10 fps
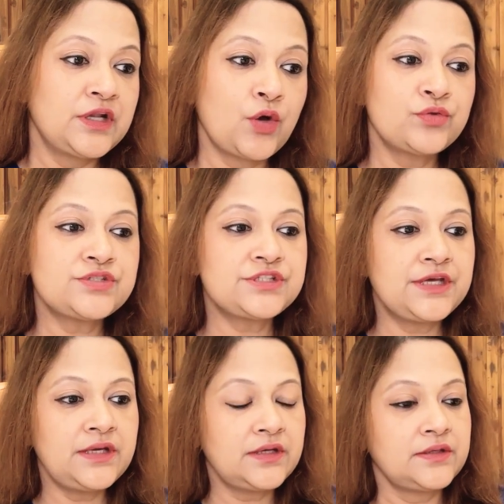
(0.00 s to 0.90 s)
now you
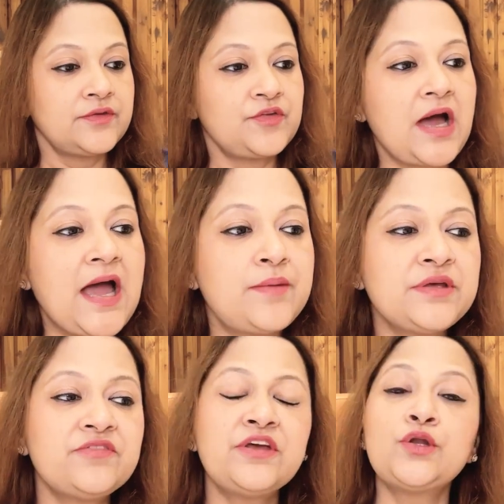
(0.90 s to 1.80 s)
see I
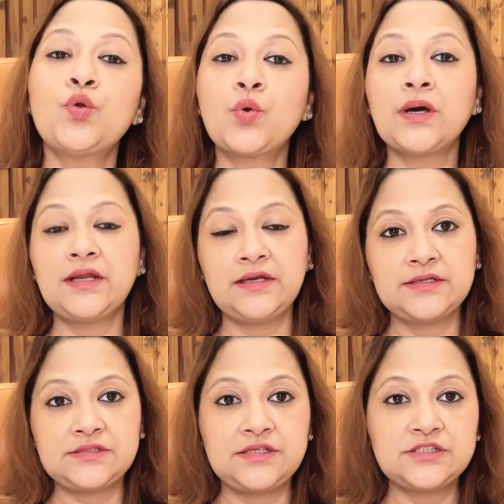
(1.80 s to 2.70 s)
am giving local
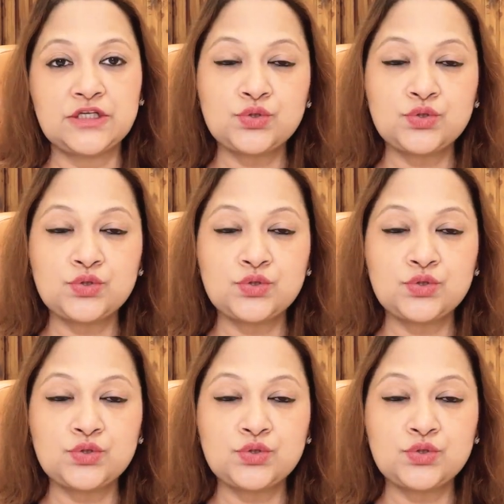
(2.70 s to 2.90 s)
anesthesia.